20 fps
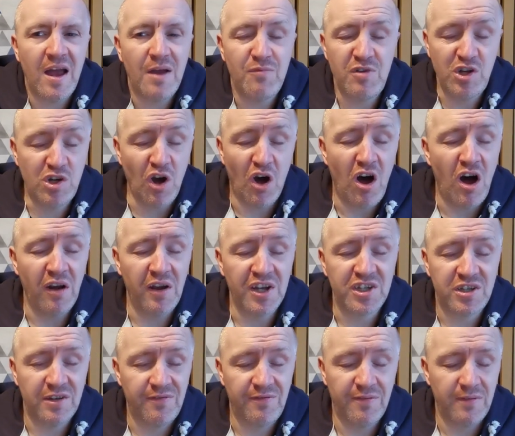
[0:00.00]

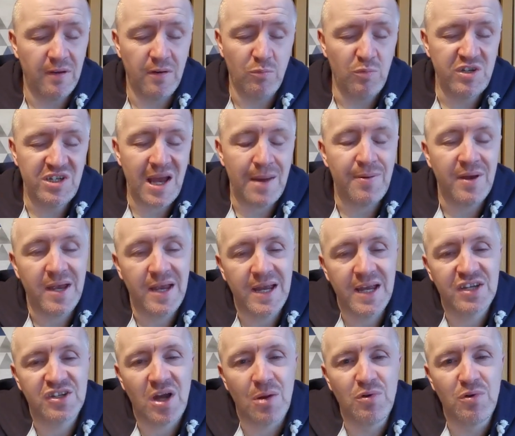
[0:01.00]
regardless of which app it is,